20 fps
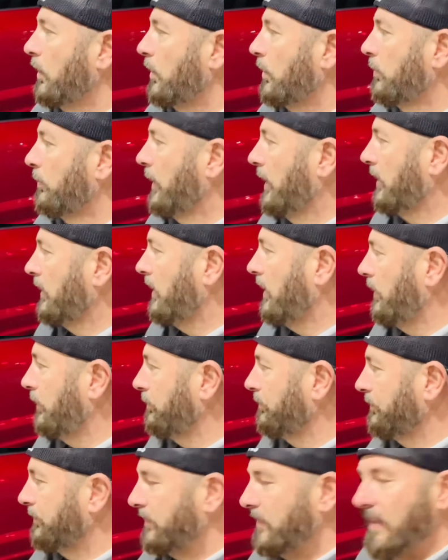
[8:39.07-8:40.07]
But
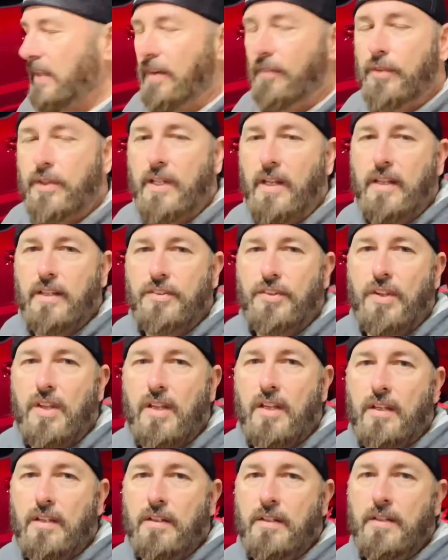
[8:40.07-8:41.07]
everything's
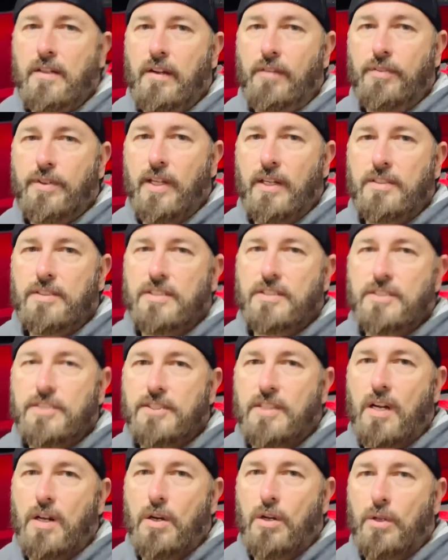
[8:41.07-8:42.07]
in, everything's
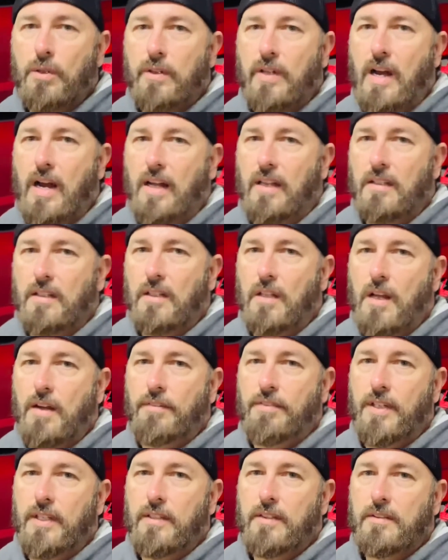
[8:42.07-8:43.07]
installed. I
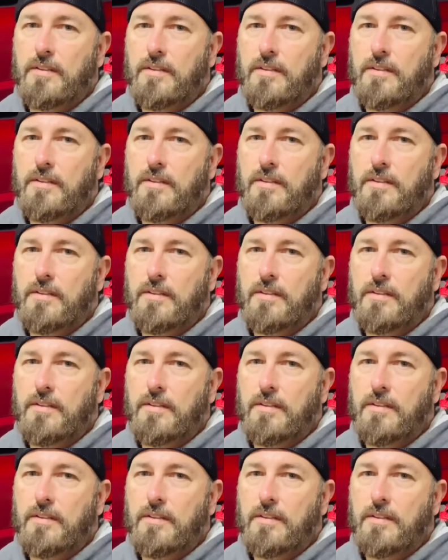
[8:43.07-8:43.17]
love it.